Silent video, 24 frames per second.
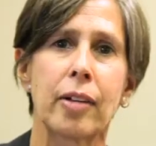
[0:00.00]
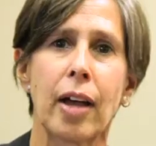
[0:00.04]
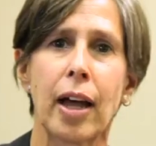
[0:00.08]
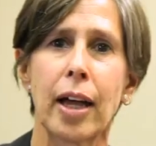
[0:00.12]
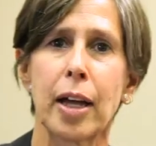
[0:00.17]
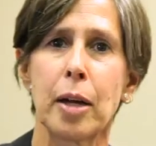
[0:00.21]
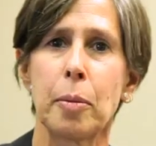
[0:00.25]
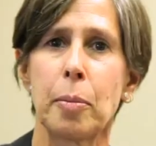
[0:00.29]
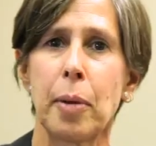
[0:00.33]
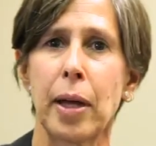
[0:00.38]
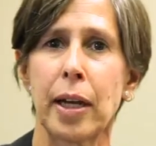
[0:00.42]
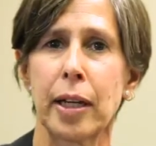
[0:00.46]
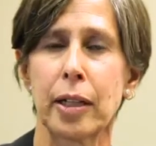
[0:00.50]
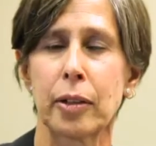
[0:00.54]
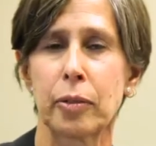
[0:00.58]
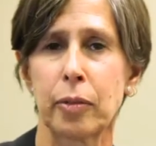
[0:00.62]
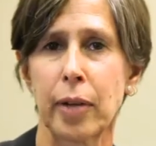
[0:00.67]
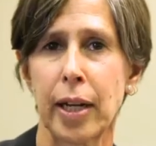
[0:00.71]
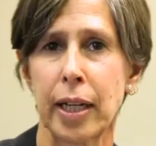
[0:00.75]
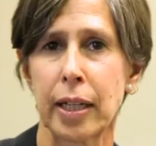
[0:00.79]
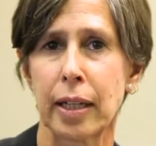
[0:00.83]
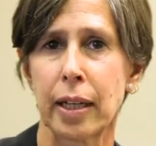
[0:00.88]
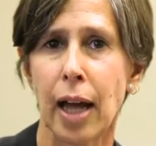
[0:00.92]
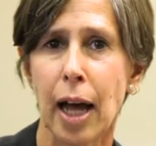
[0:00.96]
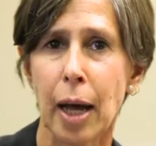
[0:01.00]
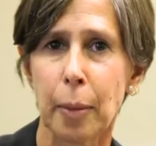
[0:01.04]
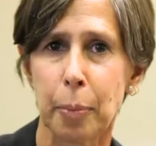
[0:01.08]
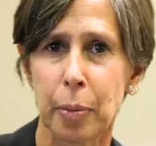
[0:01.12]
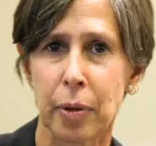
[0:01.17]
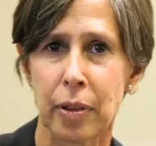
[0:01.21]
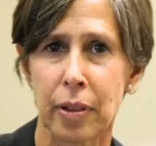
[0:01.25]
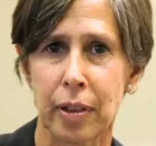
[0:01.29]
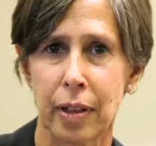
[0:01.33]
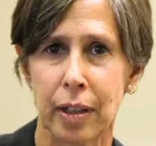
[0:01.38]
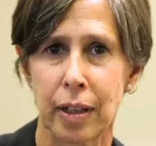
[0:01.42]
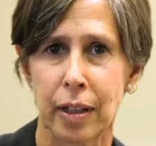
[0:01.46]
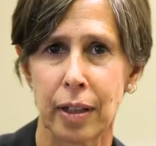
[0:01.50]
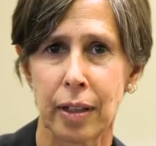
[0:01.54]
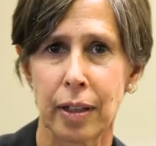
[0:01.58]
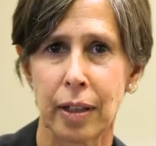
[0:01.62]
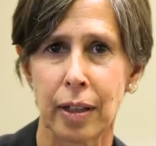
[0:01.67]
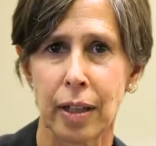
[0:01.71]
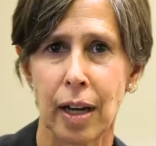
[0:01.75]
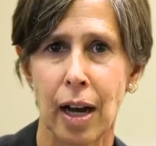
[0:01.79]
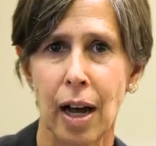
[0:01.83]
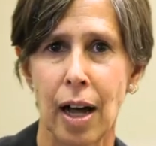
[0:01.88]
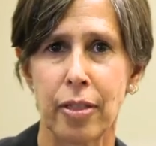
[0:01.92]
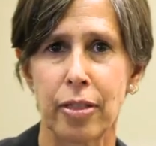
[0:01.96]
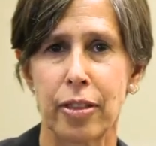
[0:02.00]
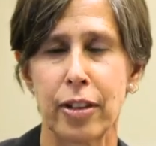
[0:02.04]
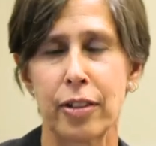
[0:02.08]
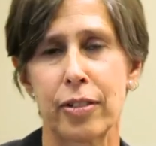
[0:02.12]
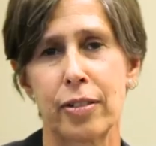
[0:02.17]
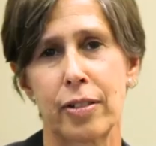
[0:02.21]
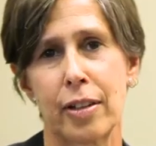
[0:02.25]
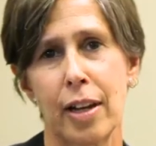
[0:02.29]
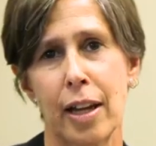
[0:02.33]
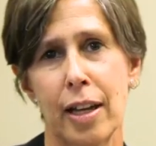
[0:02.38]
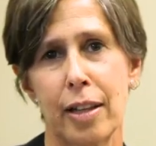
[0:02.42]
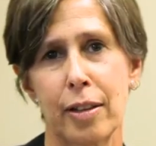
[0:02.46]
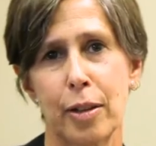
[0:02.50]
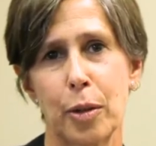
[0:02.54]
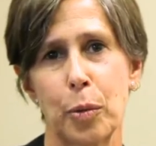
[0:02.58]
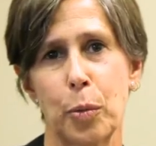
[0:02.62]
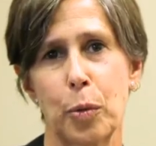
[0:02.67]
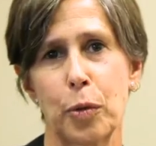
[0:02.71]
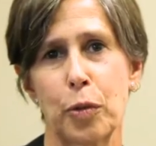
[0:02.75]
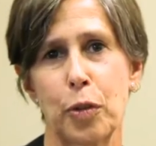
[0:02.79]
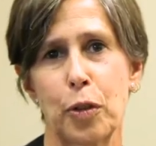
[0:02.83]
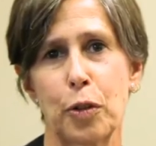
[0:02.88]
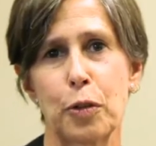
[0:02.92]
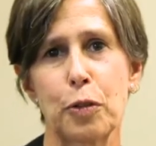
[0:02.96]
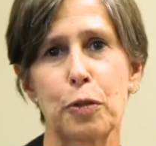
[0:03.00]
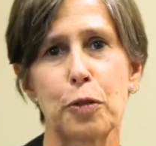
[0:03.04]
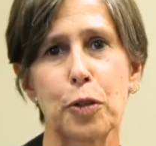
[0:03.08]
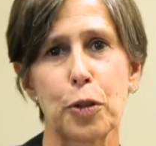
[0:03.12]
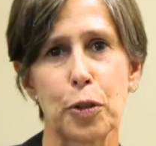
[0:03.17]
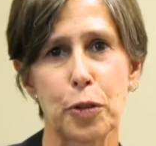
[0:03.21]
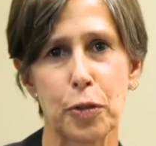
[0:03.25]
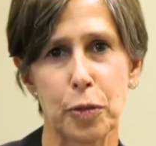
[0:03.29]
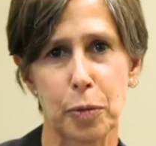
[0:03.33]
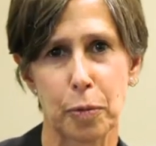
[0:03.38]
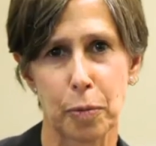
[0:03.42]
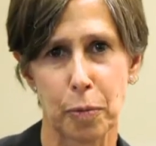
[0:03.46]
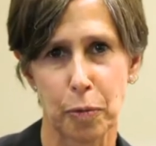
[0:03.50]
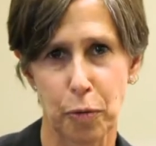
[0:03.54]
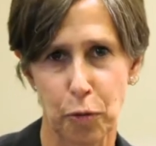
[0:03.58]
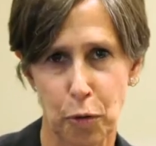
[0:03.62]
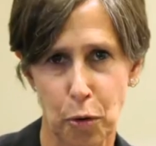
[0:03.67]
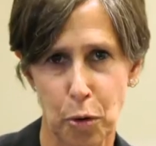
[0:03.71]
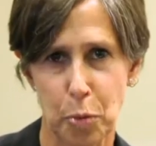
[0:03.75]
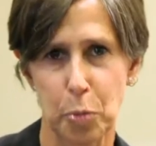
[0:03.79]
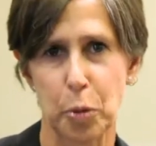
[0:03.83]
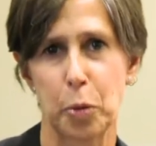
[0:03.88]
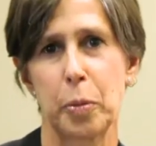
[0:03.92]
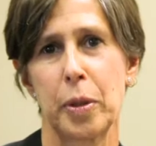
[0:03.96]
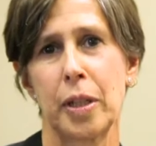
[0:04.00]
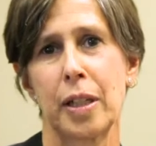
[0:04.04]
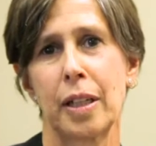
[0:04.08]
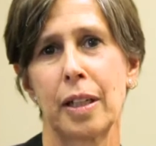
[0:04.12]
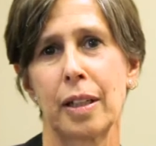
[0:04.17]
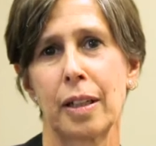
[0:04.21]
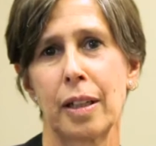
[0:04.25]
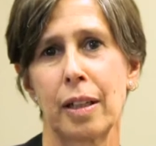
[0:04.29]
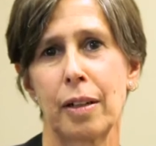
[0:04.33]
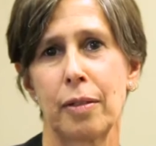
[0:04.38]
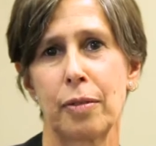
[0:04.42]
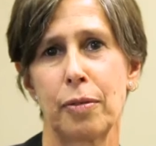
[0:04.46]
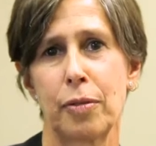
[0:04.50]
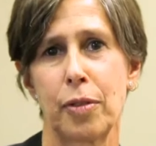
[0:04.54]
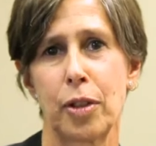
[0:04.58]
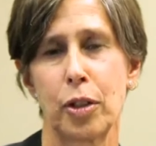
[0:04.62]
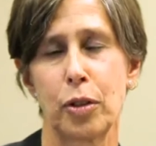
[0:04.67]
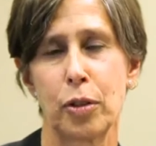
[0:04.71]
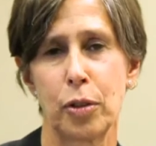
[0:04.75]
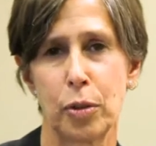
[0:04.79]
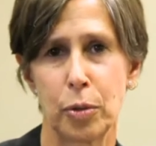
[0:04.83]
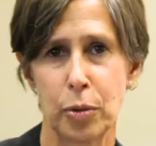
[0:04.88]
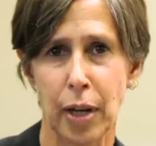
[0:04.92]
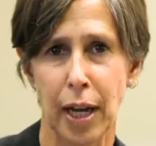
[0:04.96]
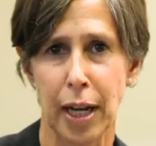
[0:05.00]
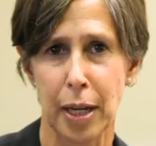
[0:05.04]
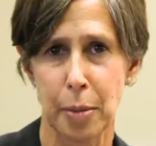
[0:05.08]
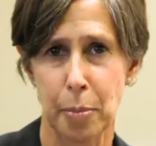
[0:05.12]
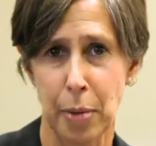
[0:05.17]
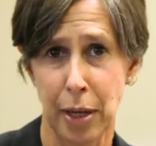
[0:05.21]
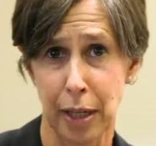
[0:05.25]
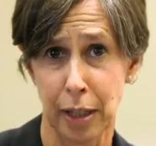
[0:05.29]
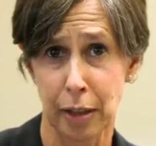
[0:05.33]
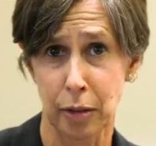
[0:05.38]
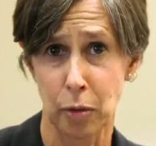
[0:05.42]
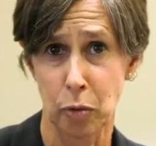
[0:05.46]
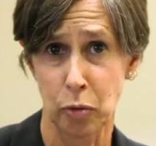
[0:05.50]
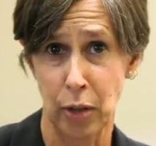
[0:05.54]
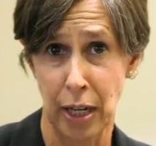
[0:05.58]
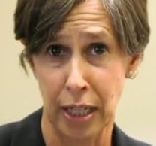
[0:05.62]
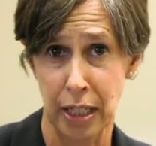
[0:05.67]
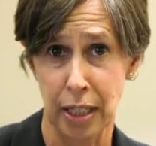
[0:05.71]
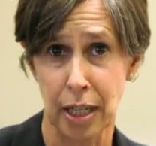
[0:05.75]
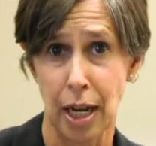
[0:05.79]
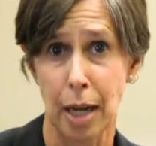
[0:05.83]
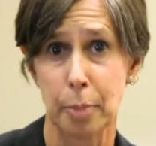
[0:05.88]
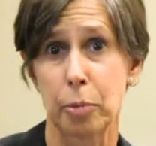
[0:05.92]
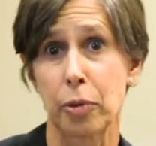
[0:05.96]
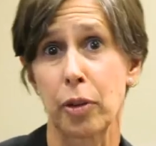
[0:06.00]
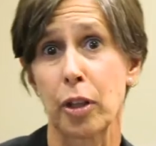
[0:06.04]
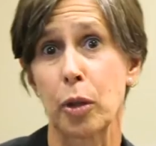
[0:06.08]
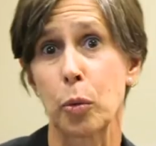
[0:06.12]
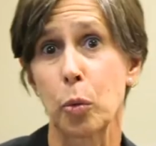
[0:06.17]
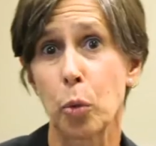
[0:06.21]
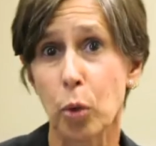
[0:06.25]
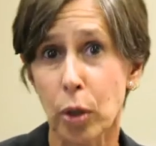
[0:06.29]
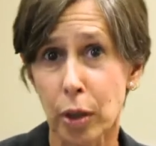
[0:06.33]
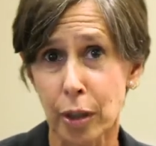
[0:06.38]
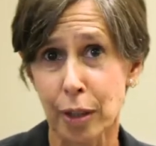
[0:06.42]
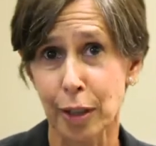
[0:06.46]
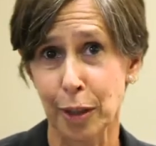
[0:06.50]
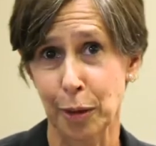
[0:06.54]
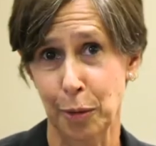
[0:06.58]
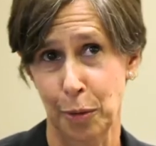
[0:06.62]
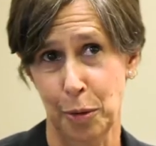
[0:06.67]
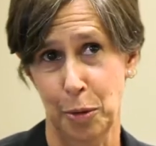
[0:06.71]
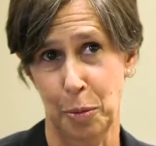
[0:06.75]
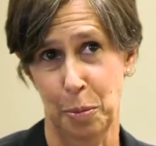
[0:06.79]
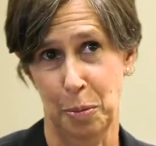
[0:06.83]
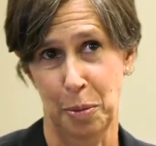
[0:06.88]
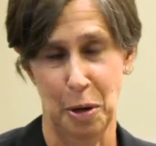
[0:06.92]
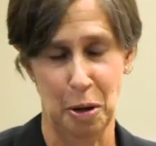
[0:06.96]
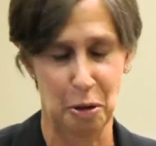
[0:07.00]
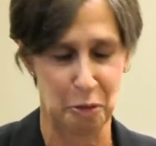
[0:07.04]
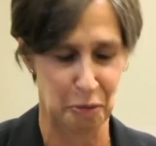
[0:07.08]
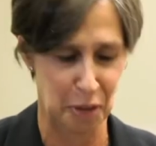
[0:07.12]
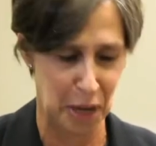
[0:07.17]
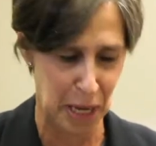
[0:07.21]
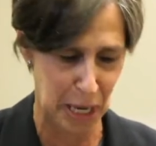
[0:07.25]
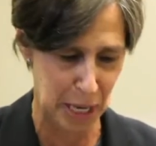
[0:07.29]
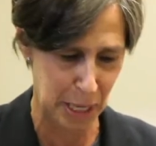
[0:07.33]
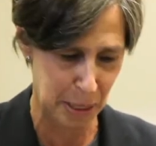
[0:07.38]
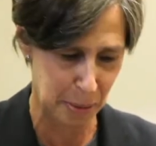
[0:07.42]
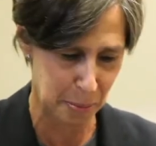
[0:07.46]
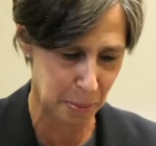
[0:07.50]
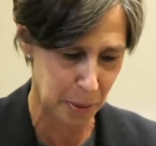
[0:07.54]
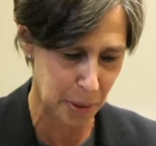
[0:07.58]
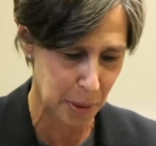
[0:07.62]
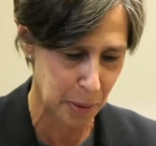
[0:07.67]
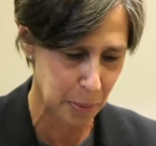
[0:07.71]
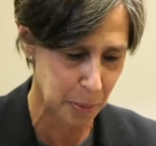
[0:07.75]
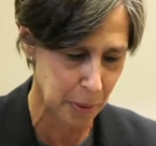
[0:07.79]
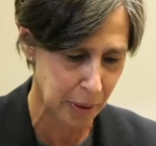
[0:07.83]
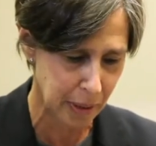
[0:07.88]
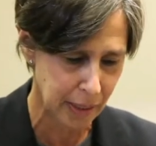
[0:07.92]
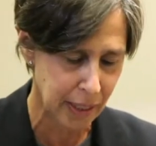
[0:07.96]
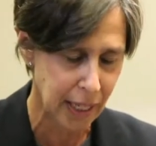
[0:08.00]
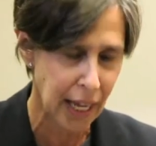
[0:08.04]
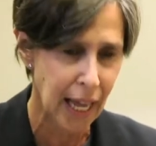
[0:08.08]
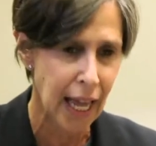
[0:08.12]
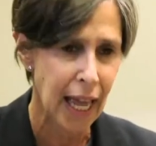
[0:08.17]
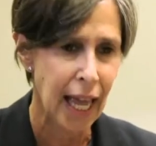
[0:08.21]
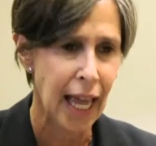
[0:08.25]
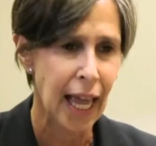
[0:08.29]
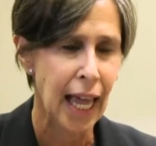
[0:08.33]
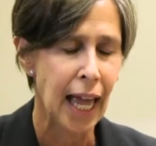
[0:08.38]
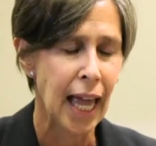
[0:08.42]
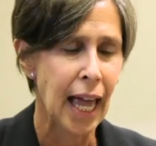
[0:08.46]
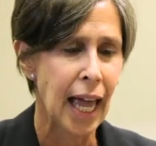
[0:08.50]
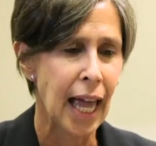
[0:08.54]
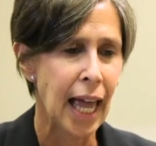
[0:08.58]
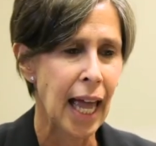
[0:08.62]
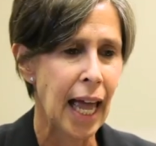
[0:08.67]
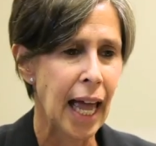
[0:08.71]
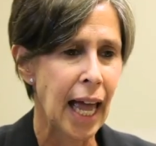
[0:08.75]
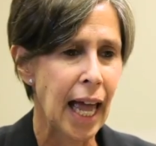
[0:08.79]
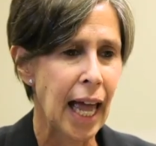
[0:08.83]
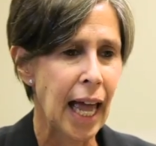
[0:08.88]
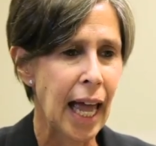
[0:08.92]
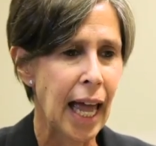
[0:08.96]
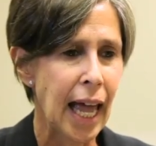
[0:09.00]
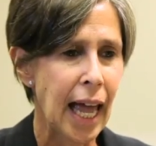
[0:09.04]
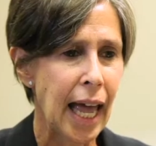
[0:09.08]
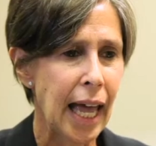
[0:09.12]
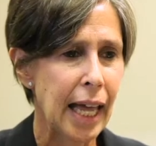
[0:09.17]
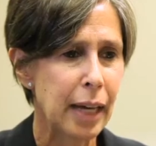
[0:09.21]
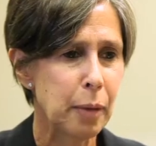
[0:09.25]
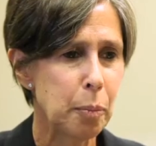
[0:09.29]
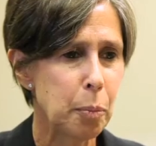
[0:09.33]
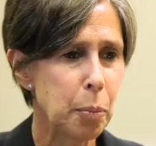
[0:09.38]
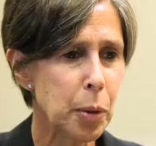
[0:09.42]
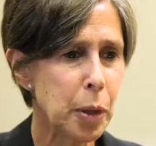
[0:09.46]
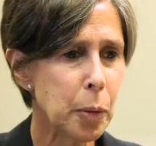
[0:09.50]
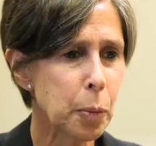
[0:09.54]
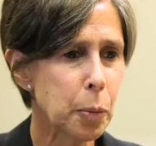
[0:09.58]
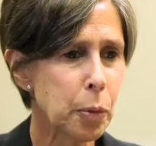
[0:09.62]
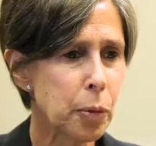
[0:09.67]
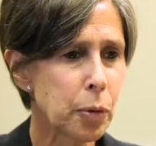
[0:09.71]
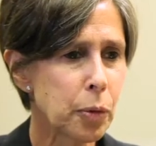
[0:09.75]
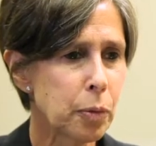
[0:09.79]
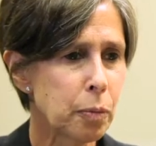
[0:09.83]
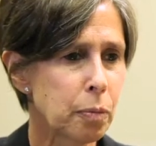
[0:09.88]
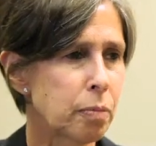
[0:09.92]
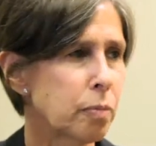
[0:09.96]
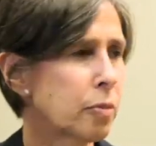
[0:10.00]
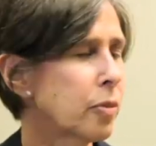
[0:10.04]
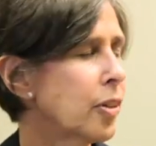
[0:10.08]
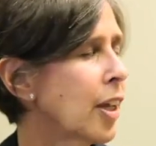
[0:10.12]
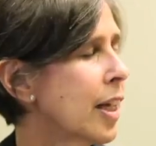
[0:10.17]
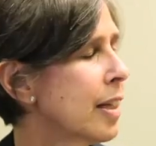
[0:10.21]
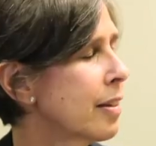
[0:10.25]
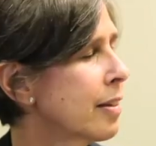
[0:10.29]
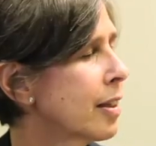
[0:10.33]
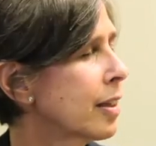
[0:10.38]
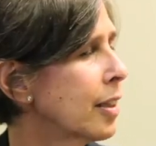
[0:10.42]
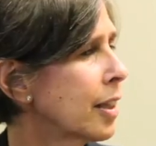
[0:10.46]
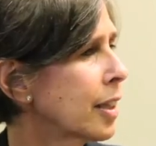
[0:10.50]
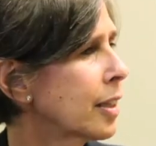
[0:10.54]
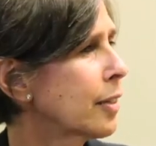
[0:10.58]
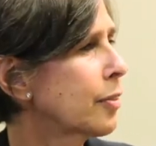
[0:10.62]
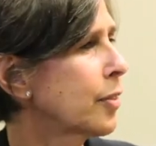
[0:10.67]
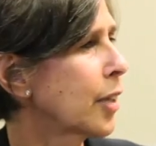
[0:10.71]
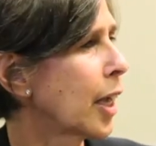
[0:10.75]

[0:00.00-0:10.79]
diabetic retinopathy on this day that was the first formal meeting of the new Diabetic Retinopathy Working Group of IAPB. And people tend to think of